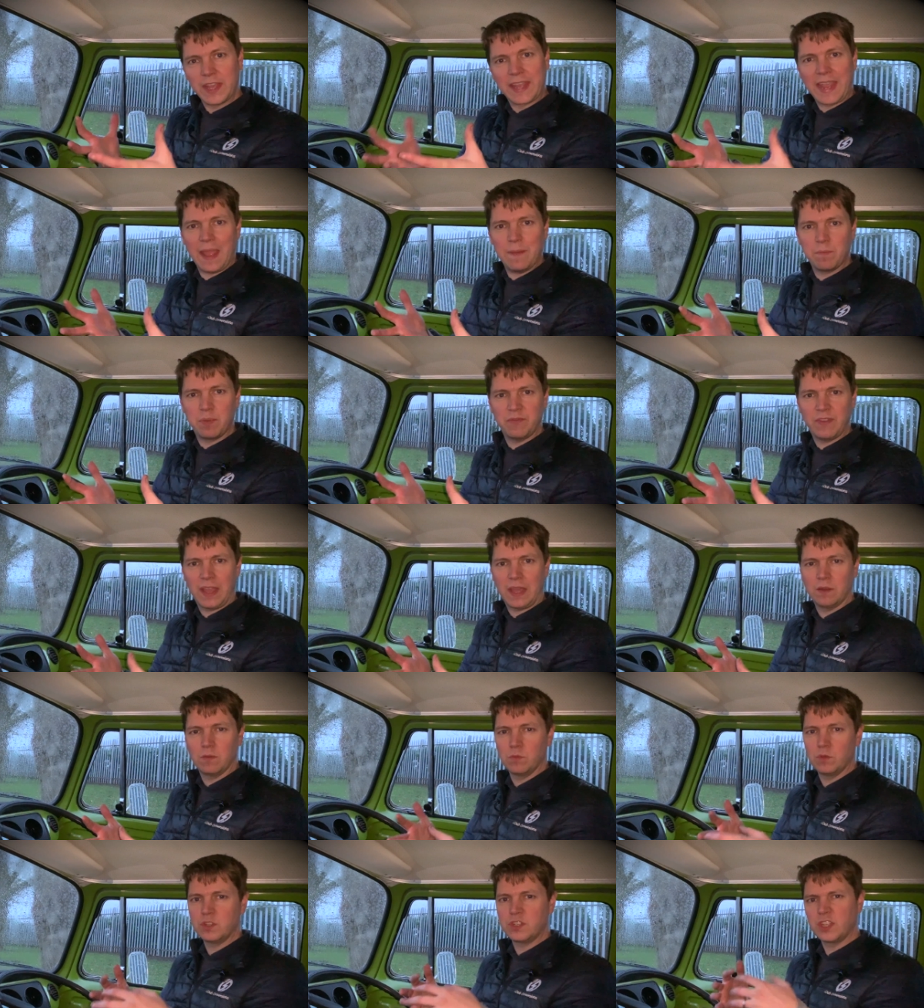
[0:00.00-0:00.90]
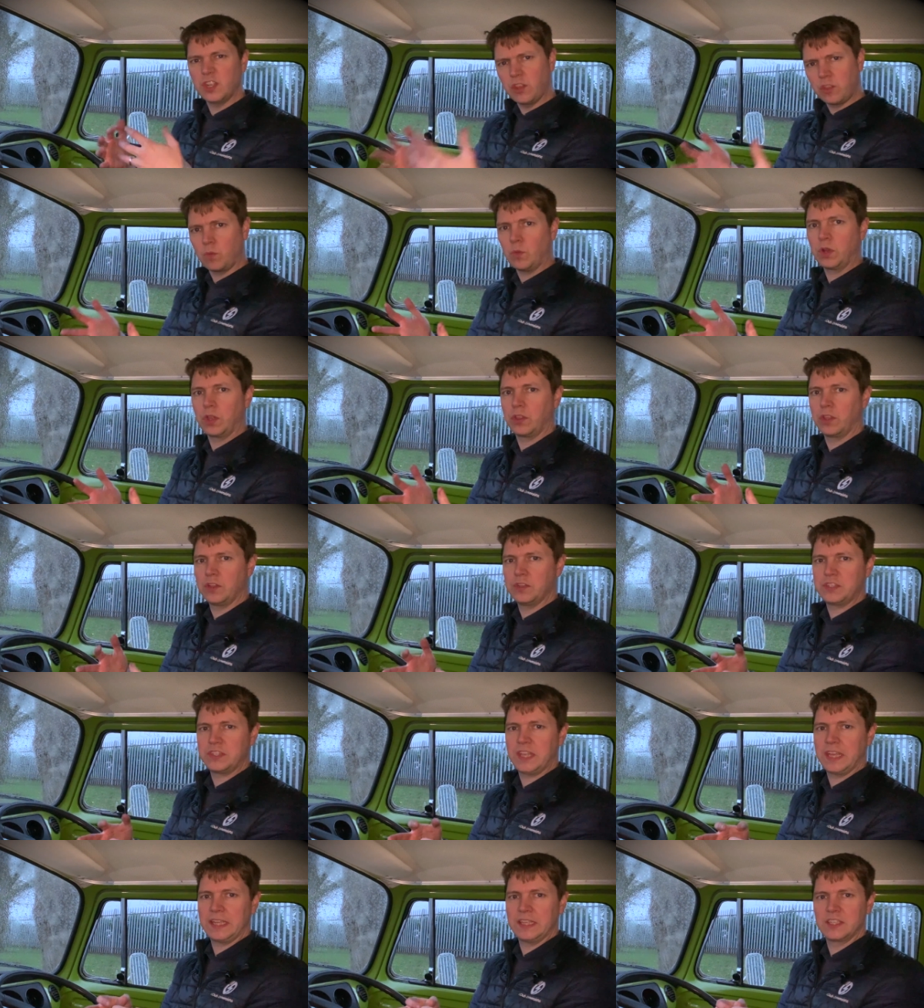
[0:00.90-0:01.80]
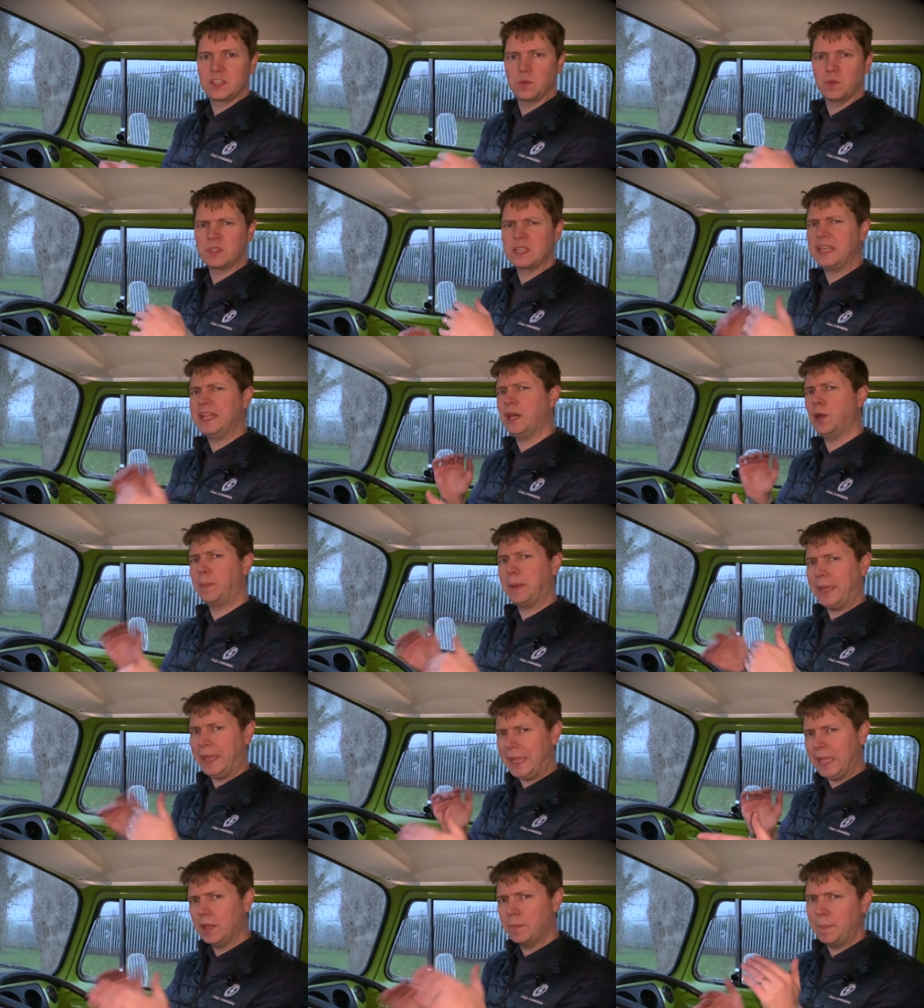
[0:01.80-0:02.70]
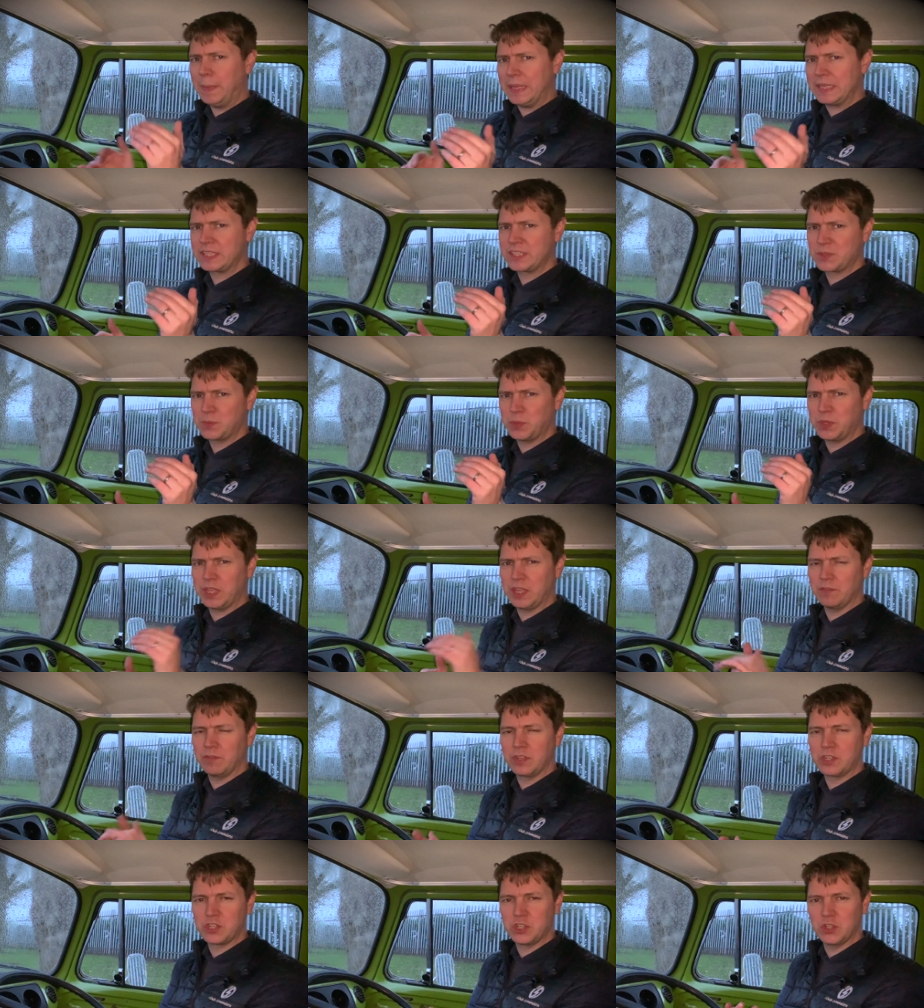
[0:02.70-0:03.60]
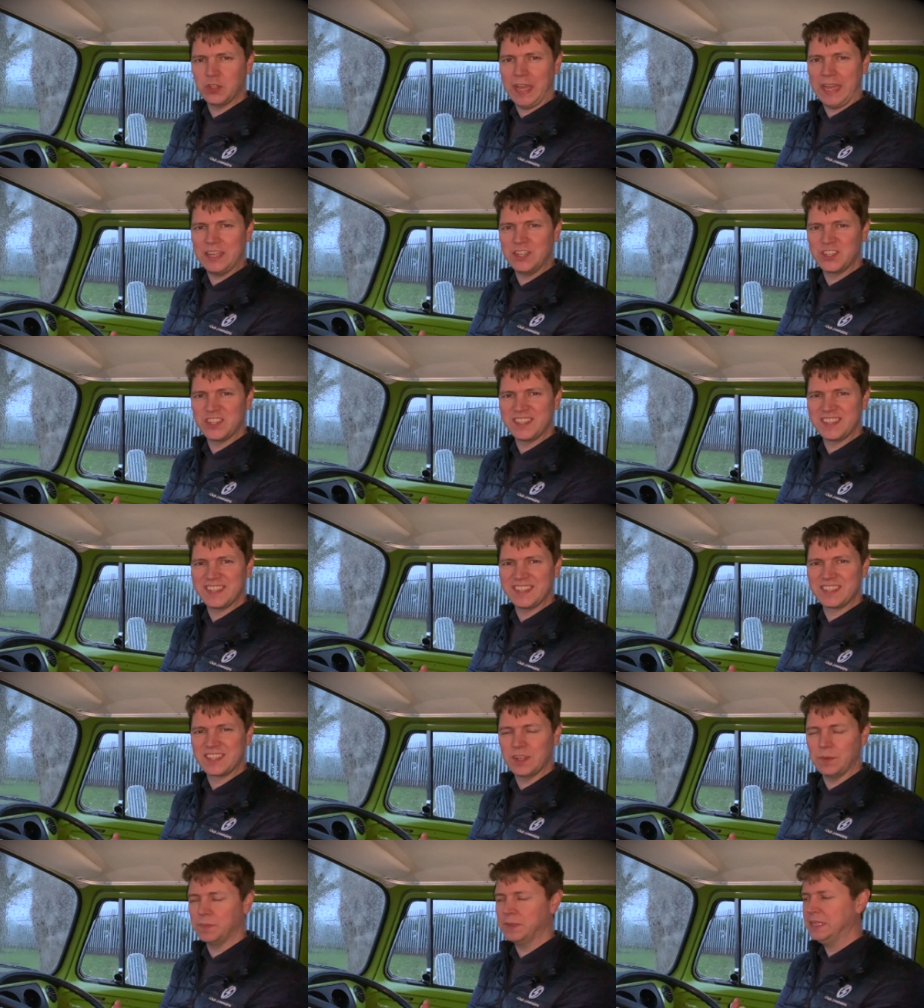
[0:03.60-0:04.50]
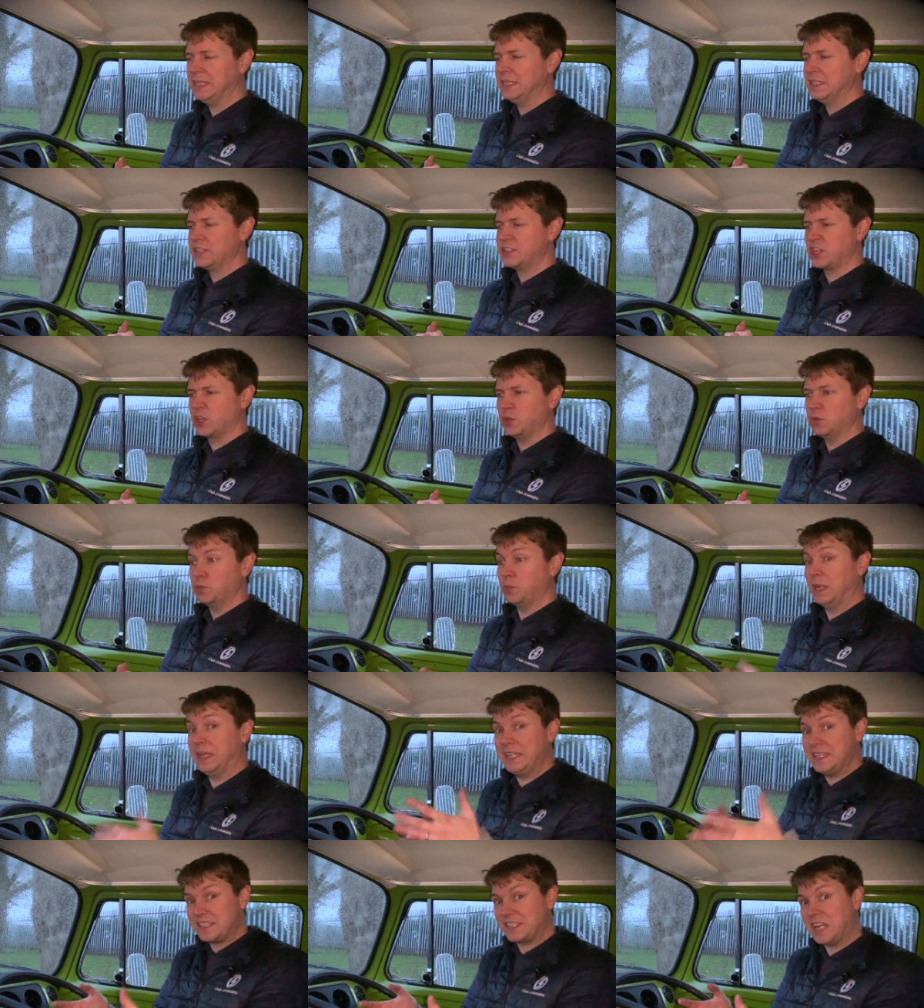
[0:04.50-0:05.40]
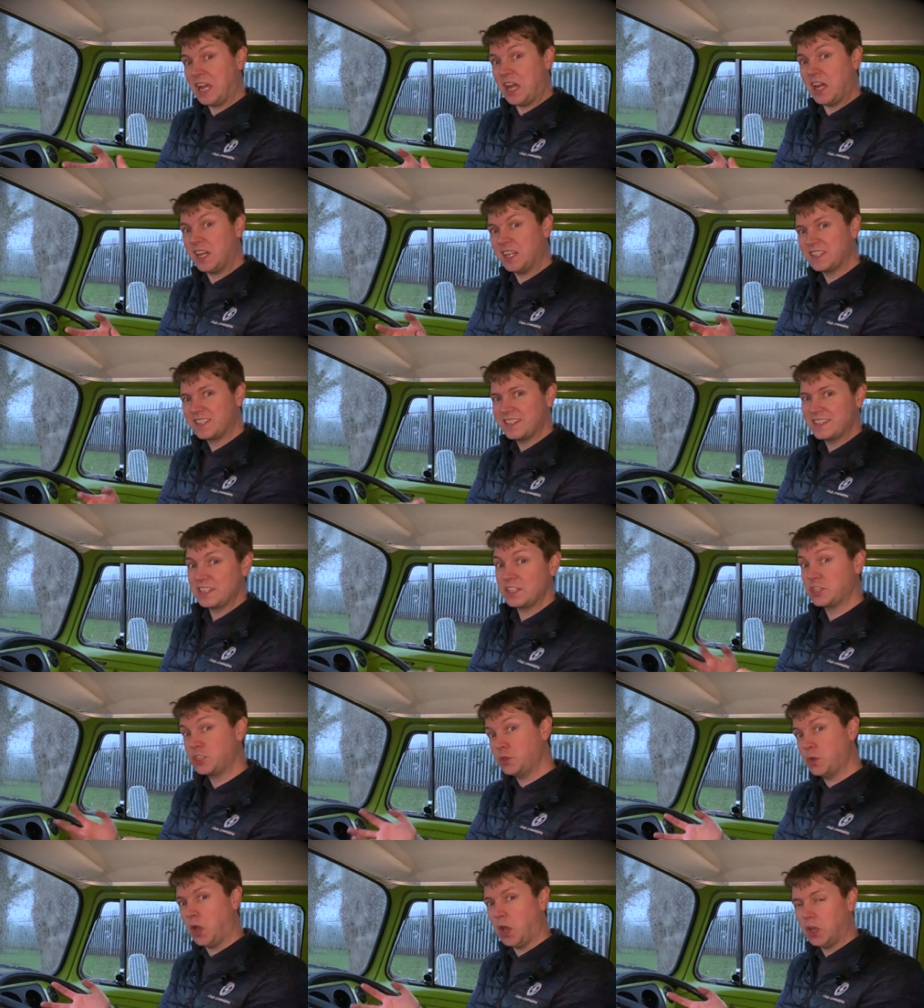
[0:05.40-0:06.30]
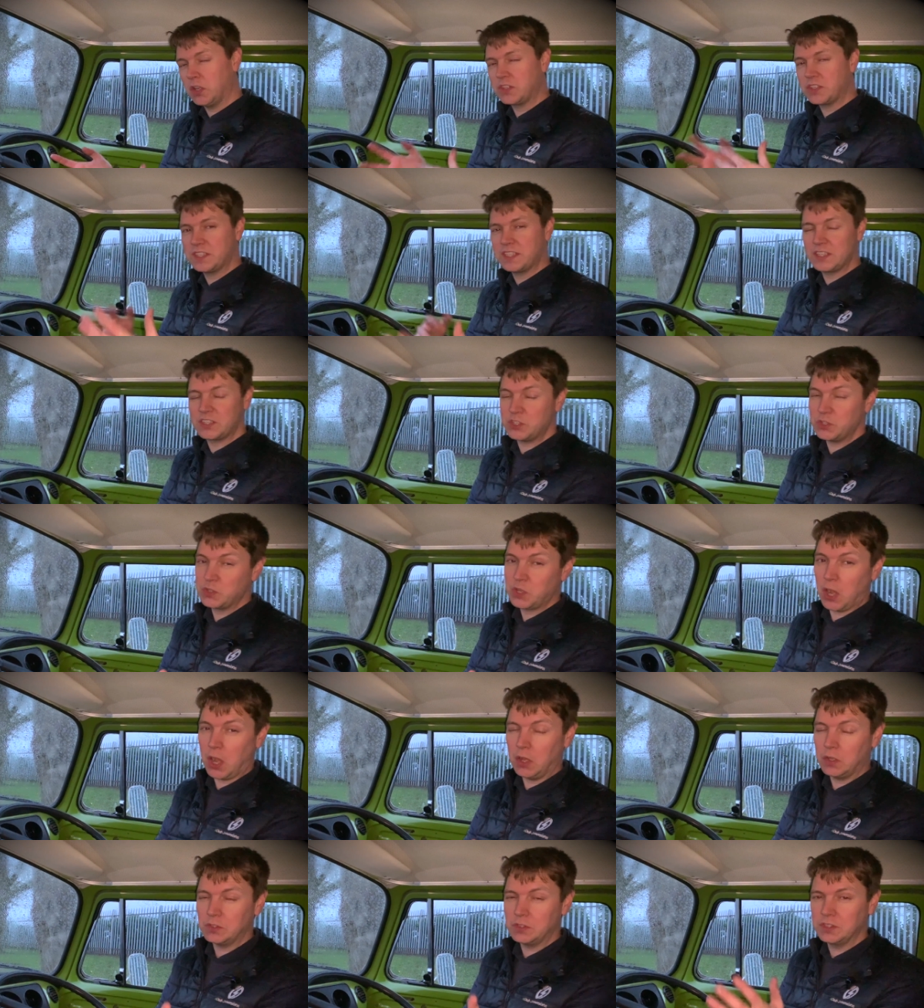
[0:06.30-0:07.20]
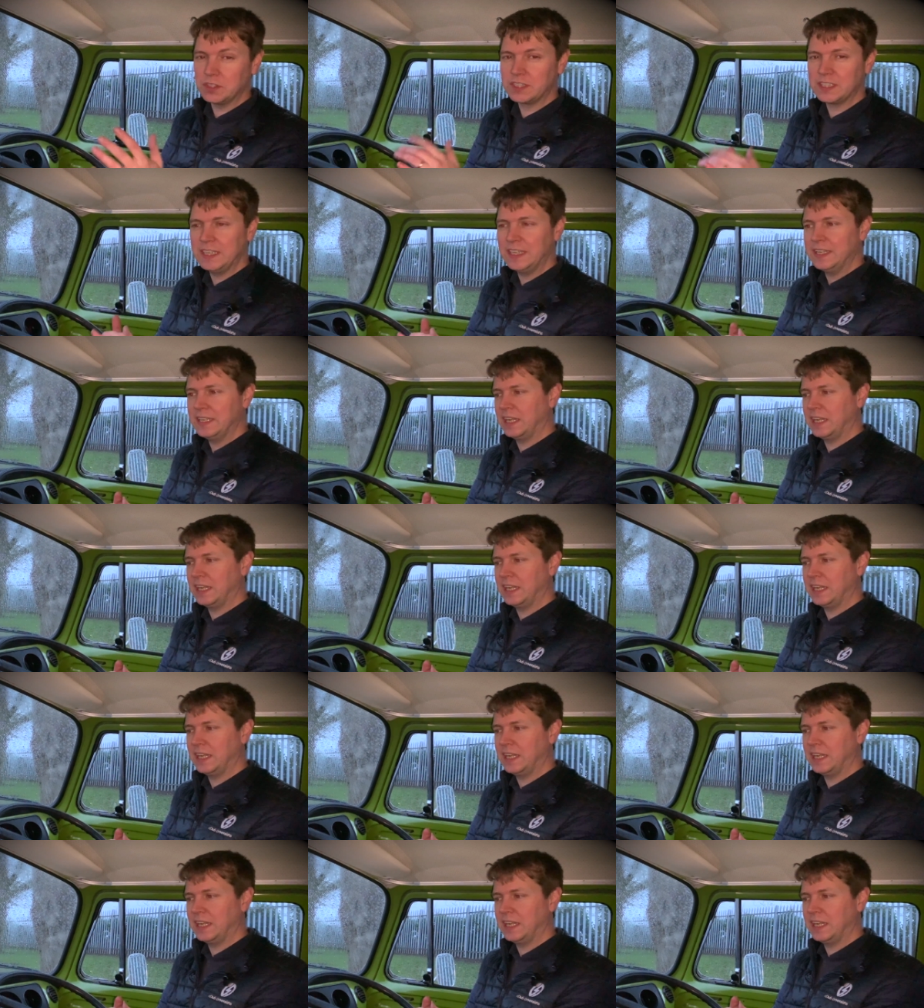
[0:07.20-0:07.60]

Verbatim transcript: a camper van was another one of those things that was a little bit hit and miss with the original engine system. So will it start? Is it too hot? Is it too cold?